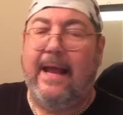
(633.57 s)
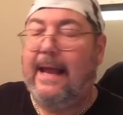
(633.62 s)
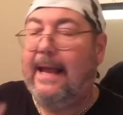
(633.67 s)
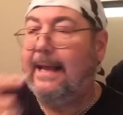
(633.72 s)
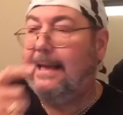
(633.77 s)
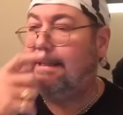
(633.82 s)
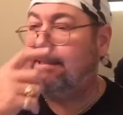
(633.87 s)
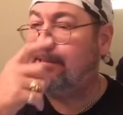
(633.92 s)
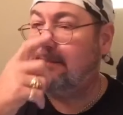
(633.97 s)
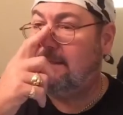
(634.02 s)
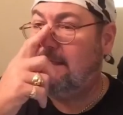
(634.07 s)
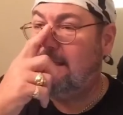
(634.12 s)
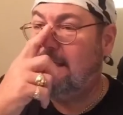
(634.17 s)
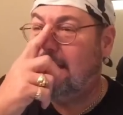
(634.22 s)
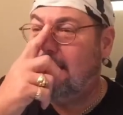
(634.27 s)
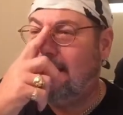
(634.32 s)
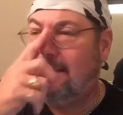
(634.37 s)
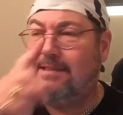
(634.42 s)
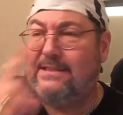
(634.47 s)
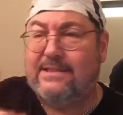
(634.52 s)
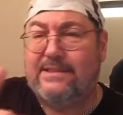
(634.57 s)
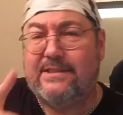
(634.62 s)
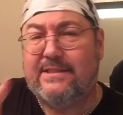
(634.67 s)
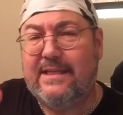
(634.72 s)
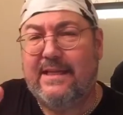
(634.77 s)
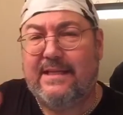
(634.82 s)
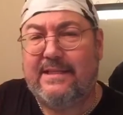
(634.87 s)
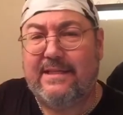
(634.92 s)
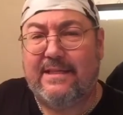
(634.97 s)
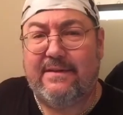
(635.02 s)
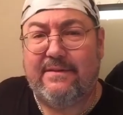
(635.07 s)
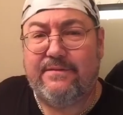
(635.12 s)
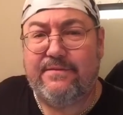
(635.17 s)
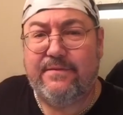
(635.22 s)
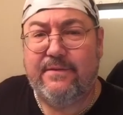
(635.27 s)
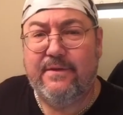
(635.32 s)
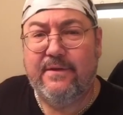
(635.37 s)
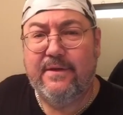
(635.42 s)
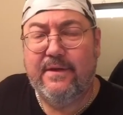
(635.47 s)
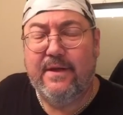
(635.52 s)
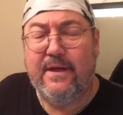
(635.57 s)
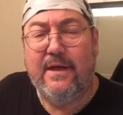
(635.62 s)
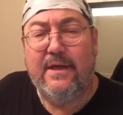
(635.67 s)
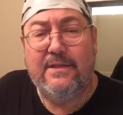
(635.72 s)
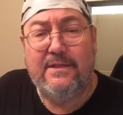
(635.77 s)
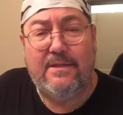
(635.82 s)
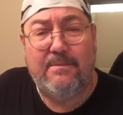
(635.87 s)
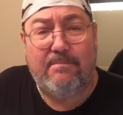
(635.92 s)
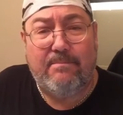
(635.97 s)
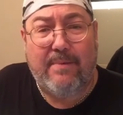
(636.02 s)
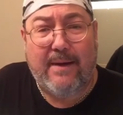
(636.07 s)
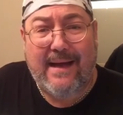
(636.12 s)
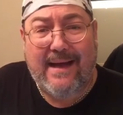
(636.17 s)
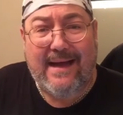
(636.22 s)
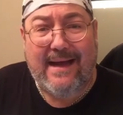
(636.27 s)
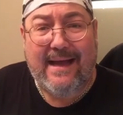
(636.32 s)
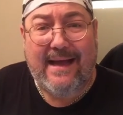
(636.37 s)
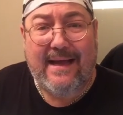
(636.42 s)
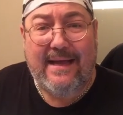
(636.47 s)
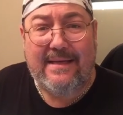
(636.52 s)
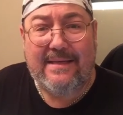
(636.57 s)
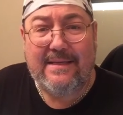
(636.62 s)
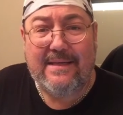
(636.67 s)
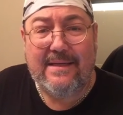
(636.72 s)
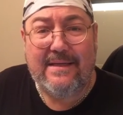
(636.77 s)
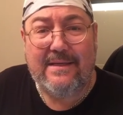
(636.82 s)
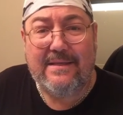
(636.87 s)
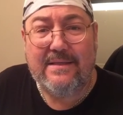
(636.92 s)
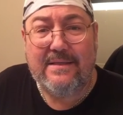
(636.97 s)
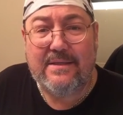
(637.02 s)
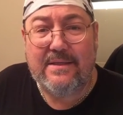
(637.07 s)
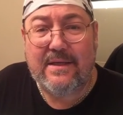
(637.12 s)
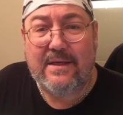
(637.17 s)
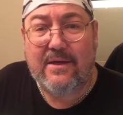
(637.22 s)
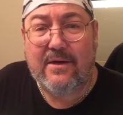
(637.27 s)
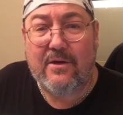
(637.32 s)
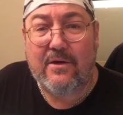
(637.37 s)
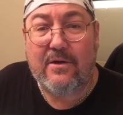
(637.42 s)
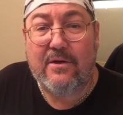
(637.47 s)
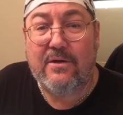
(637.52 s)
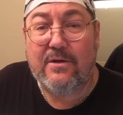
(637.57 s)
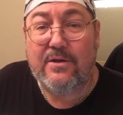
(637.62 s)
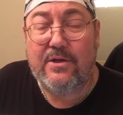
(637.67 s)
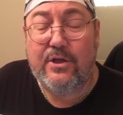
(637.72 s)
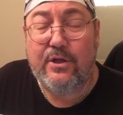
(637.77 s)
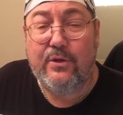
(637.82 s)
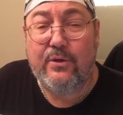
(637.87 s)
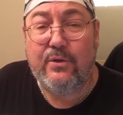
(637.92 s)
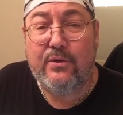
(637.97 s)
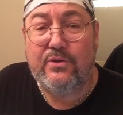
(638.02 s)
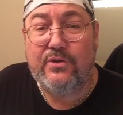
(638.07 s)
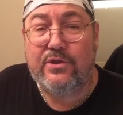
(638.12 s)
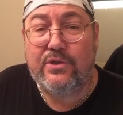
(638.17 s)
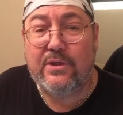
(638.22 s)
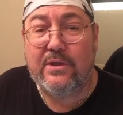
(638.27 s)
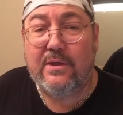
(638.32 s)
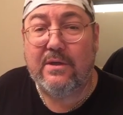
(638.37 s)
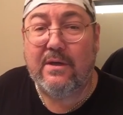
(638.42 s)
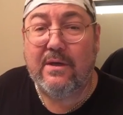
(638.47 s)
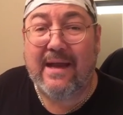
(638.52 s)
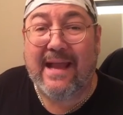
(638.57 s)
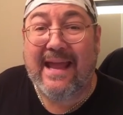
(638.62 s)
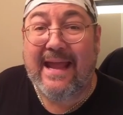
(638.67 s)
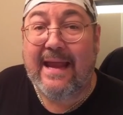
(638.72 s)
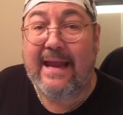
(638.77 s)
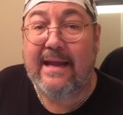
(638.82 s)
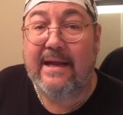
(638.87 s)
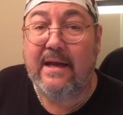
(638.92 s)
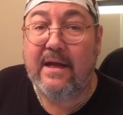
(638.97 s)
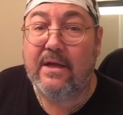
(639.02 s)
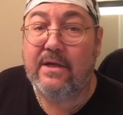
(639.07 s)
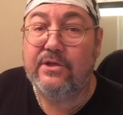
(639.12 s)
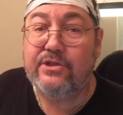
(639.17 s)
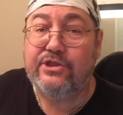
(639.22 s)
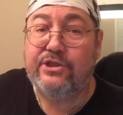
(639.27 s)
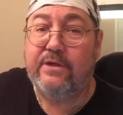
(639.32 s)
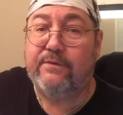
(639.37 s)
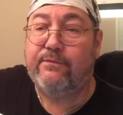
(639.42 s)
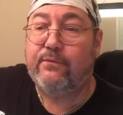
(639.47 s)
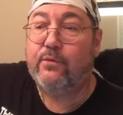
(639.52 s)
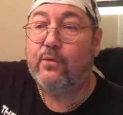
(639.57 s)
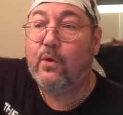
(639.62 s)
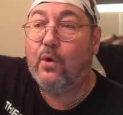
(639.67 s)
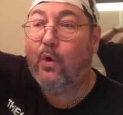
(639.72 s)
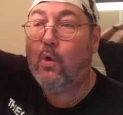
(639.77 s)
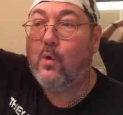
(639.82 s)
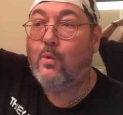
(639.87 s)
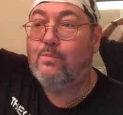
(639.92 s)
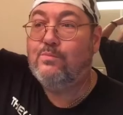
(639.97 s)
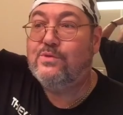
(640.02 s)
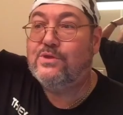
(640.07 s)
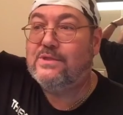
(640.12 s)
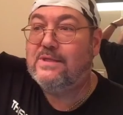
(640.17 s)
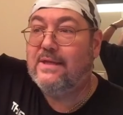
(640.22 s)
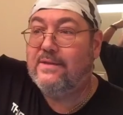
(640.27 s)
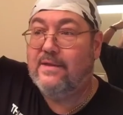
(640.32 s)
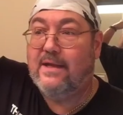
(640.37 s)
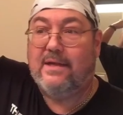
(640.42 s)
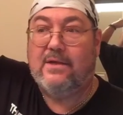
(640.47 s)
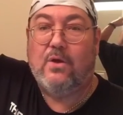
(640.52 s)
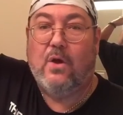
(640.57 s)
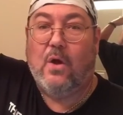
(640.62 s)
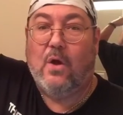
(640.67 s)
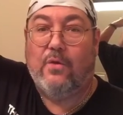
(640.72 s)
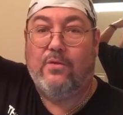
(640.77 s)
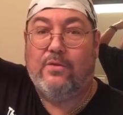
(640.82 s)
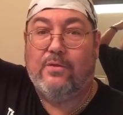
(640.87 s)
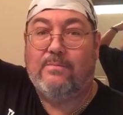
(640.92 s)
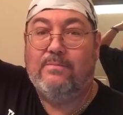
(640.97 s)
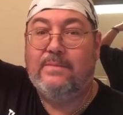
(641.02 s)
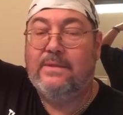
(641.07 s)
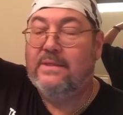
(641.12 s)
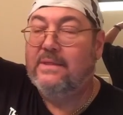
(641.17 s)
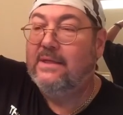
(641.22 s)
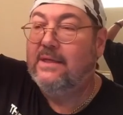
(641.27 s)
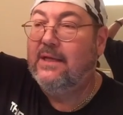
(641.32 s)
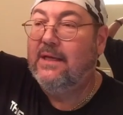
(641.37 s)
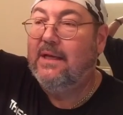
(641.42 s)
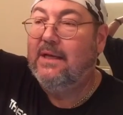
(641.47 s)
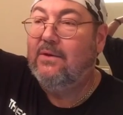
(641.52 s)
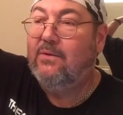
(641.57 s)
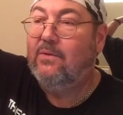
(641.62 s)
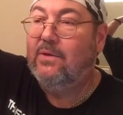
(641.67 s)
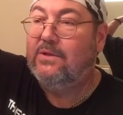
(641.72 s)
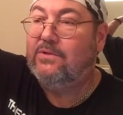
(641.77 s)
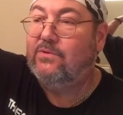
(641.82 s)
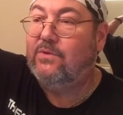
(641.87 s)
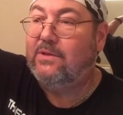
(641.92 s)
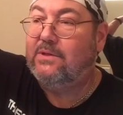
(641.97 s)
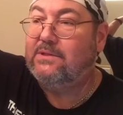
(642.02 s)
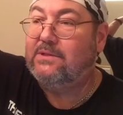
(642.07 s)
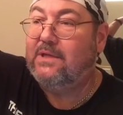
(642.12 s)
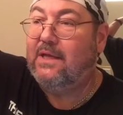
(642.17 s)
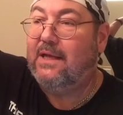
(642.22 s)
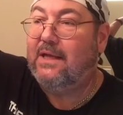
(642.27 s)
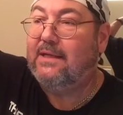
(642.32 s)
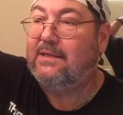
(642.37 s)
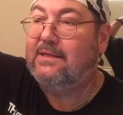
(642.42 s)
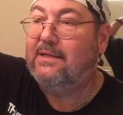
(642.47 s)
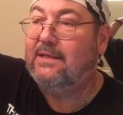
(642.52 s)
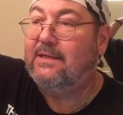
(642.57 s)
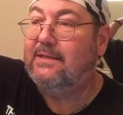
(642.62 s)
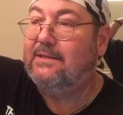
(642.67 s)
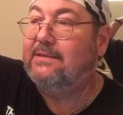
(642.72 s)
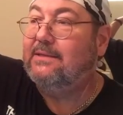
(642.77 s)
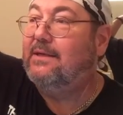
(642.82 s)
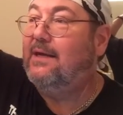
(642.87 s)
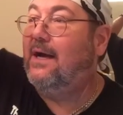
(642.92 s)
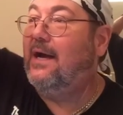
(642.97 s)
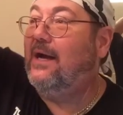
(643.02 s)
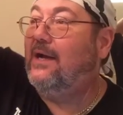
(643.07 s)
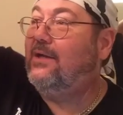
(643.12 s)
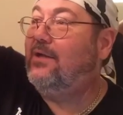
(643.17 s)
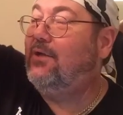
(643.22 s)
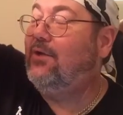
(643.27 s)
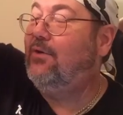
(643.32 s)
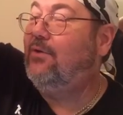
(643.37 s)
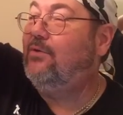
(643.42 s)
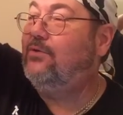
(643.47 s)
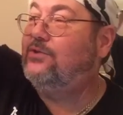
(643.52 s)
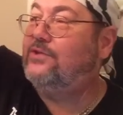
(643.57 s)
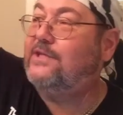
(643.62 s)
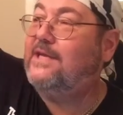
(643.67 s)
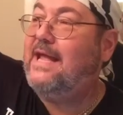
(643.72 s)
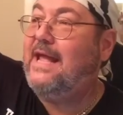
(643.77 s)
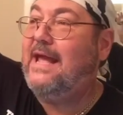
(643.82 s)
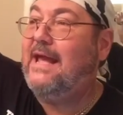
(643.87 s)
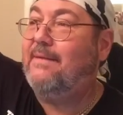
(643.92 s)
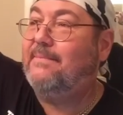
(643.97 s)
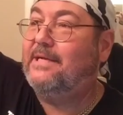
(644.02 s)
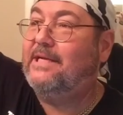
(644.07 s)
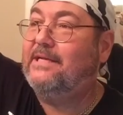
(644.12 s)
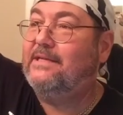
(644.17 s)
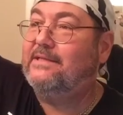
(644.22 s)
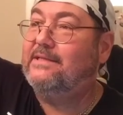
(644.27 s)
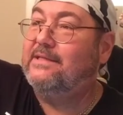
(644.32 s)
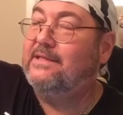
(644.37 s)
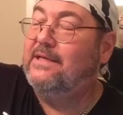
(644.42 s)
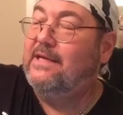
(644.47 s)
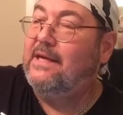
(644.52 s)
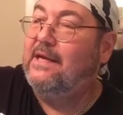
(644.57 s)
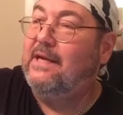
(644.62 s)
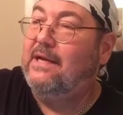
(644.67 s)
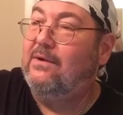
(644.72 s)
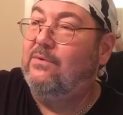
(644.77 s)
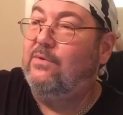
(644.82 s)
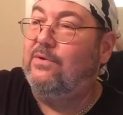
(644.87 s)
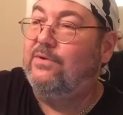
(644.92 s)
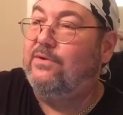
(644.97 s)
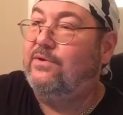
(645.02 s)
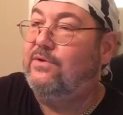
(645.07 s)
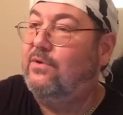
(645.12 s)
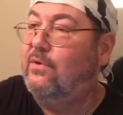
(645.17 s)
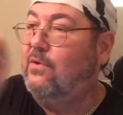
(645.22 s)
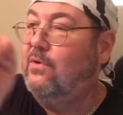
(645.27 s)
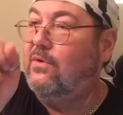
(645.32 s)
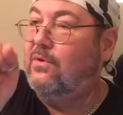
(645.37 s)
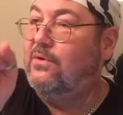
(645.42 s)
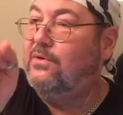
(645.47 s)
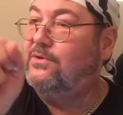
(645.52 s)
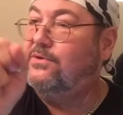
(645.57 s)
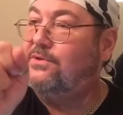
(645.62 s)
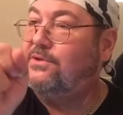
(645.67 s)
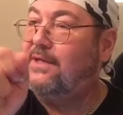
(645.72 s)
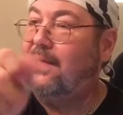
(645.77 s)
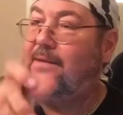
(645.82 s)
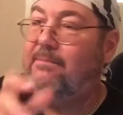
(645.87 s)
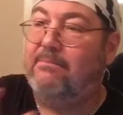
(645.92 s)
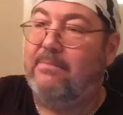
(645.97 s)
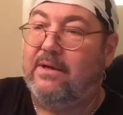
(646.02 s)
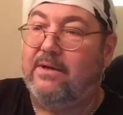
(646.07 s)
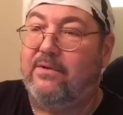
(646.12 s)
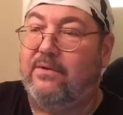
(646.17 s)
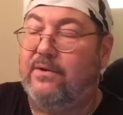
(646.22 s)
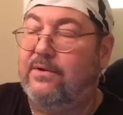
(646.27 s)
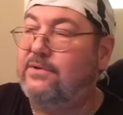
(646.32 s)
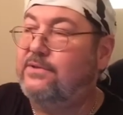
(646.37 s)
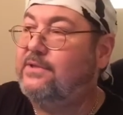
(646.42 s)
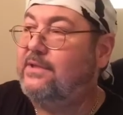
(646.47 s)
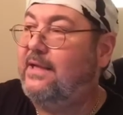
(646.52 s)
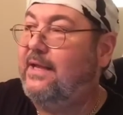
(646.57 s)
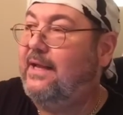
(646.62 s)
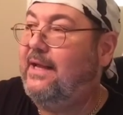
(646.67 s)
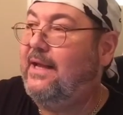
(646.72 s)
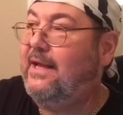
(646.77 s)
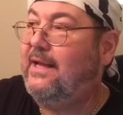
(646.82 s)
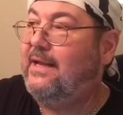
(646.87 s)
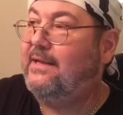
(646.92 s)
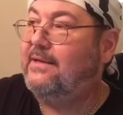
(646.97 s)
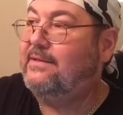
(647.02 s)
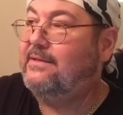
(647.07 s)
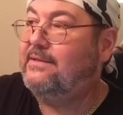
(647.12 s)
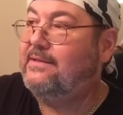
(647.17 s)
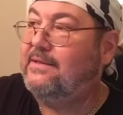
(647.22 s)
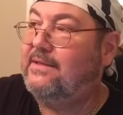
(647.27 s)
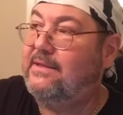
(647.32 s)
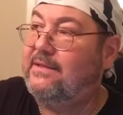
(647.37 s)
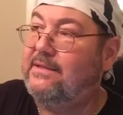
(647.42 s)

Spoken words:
as incentive to buy their huge Lane chiffrobes, they called them, which was like a huge cabinet with doors and mirrors, and